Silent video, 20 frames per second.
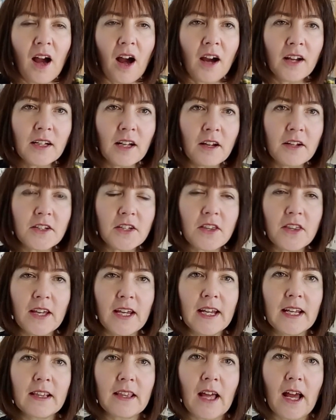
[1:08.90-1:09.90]
I'd like to
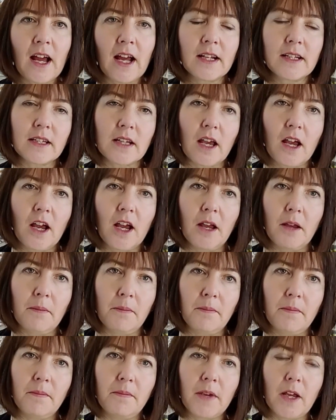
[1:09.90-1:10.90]
think that
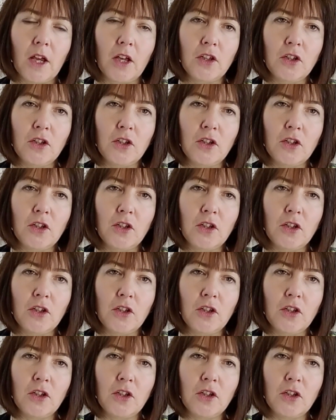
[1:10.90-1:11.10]
um,